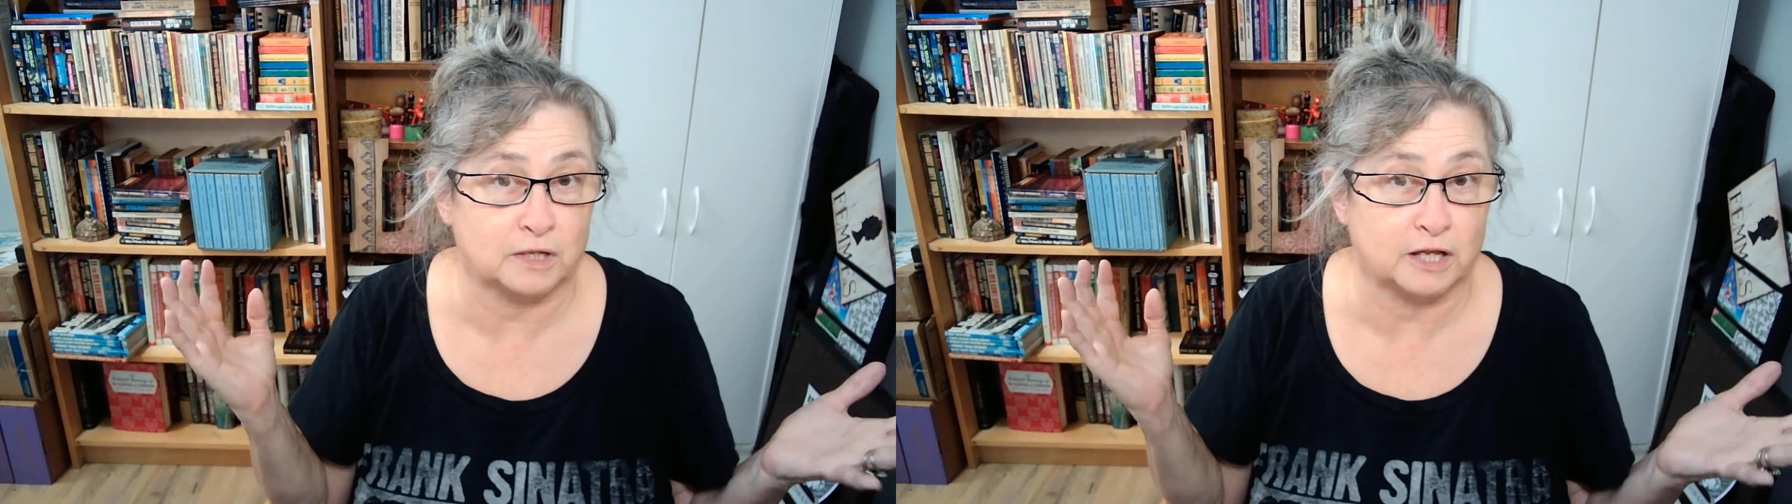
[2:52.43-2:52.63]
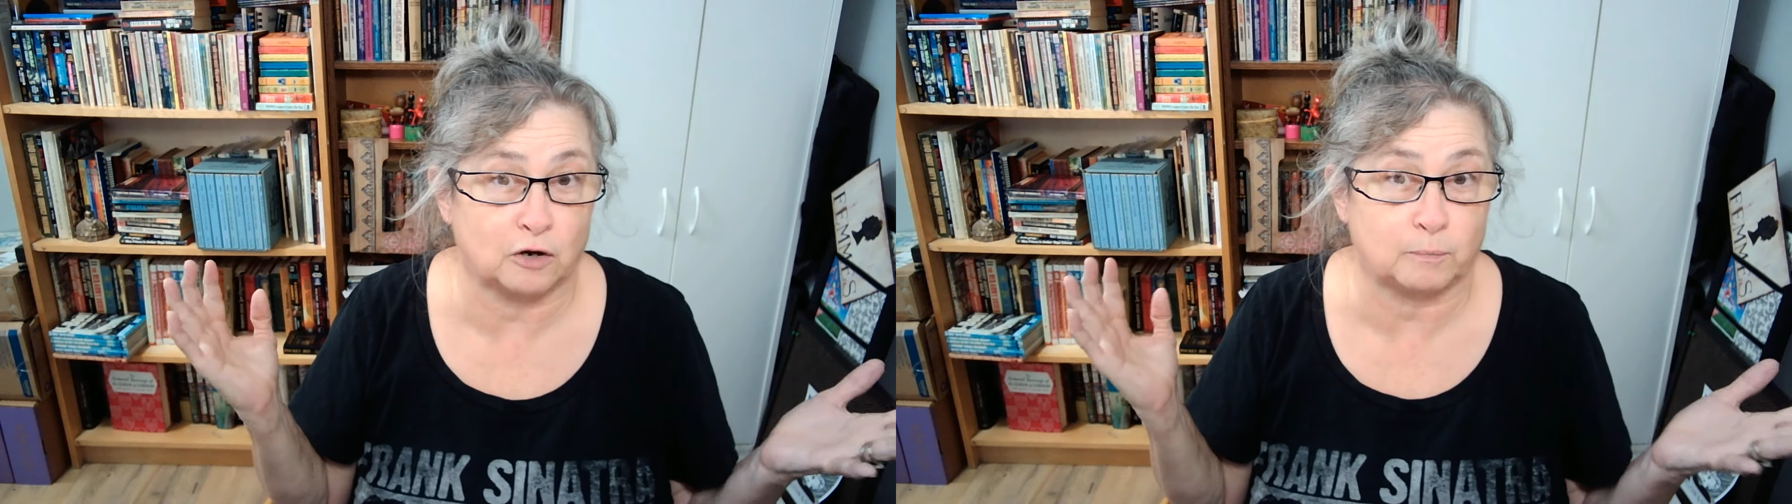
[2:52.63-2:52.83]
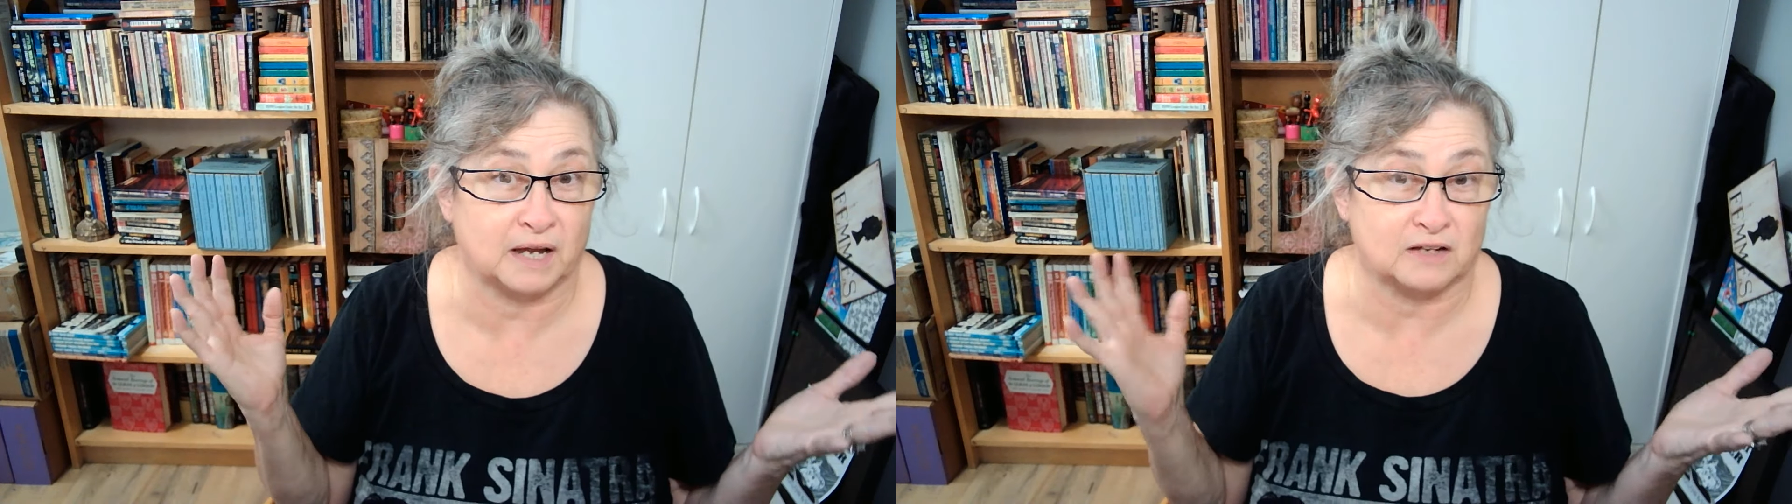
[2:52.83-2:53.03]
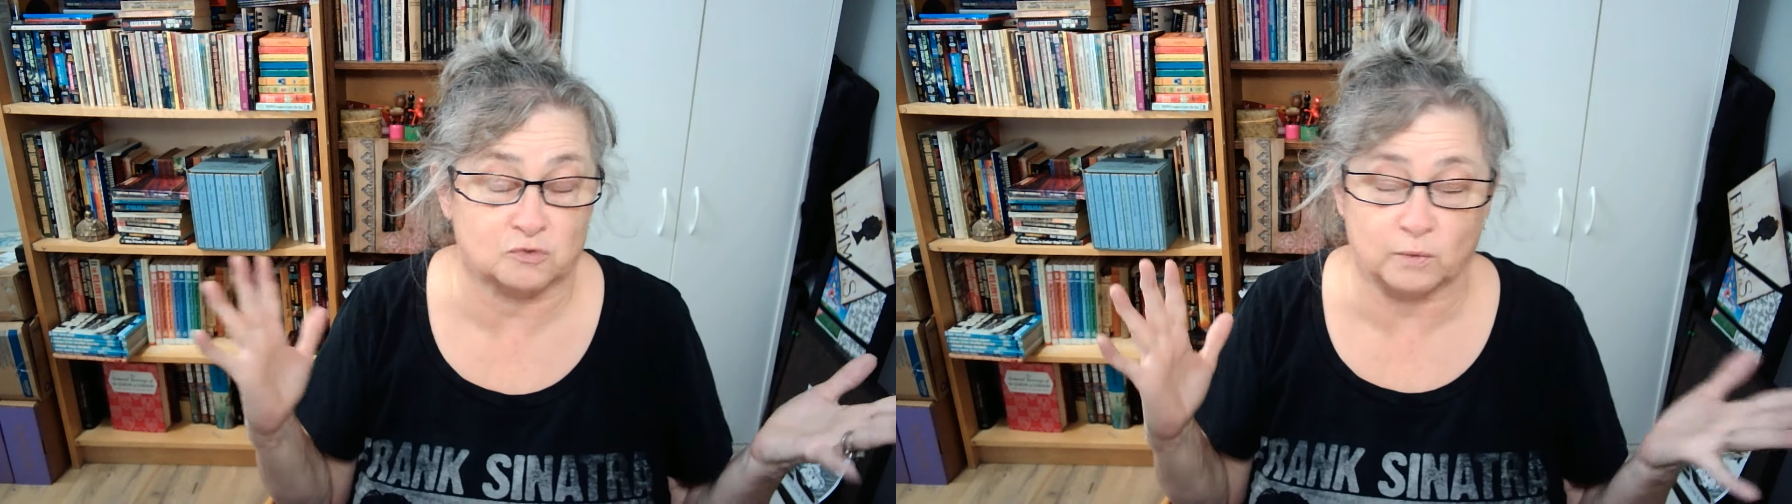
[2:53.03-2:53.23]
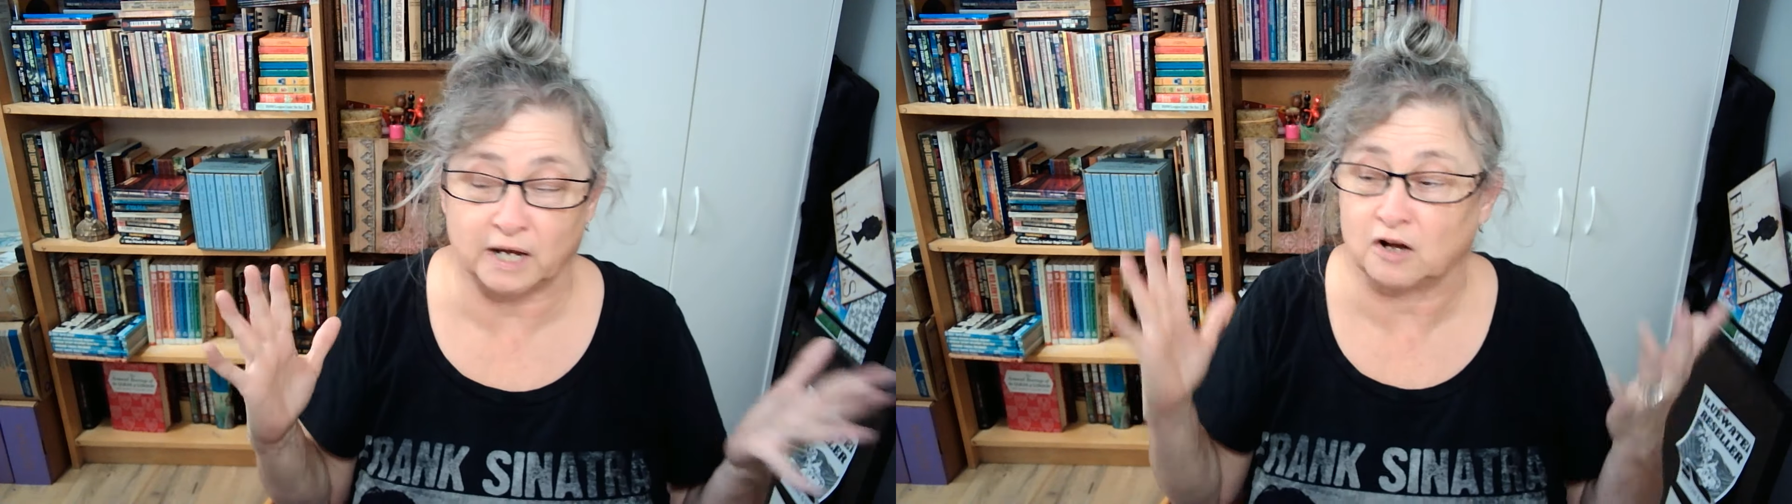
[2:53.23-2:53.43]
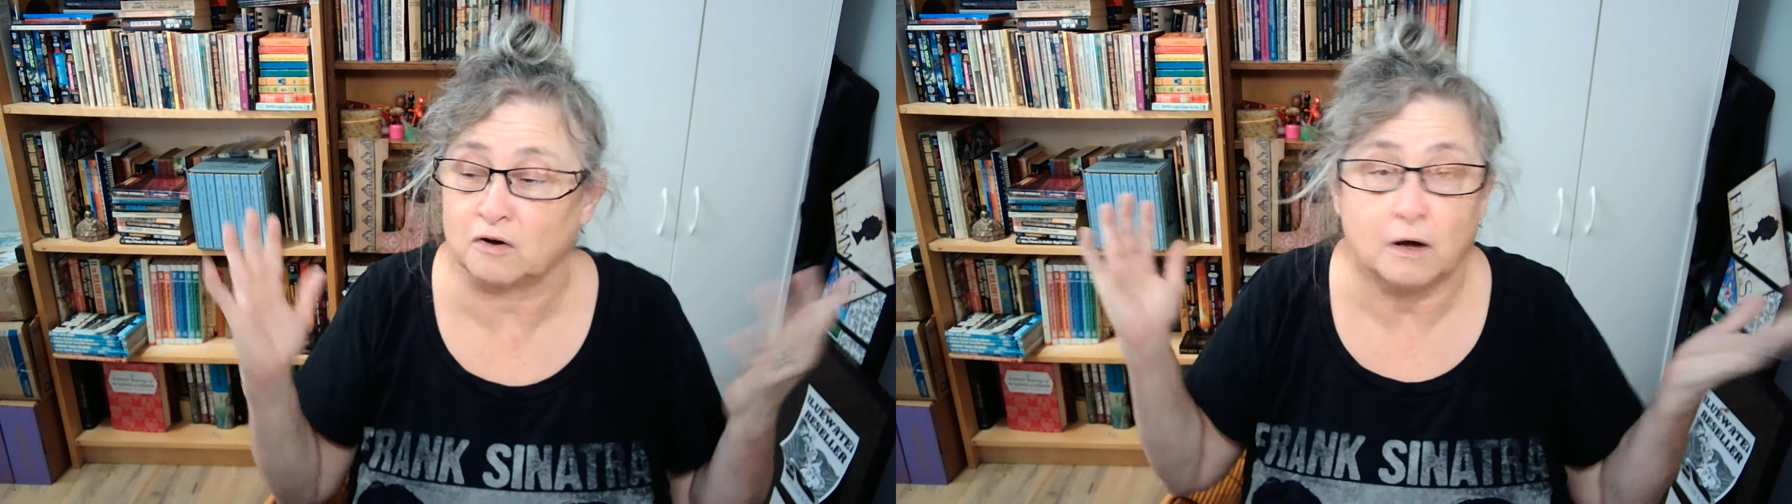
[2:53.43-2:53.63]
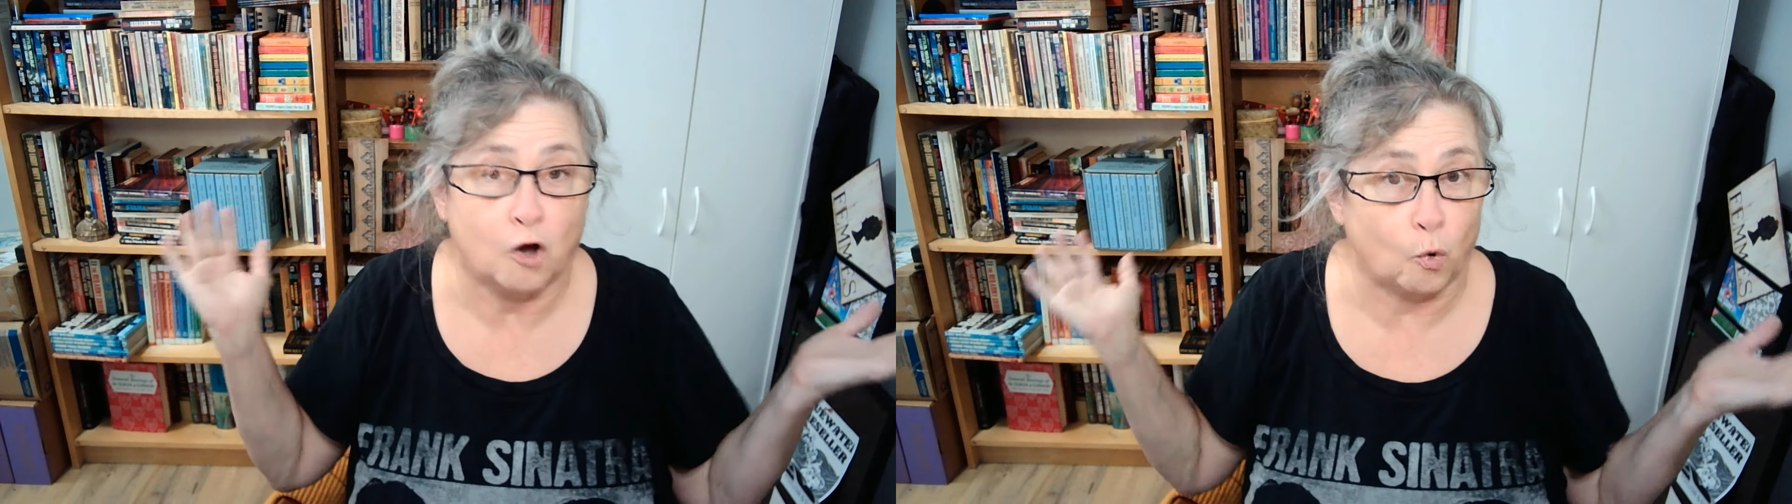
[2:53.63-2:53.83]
help as well.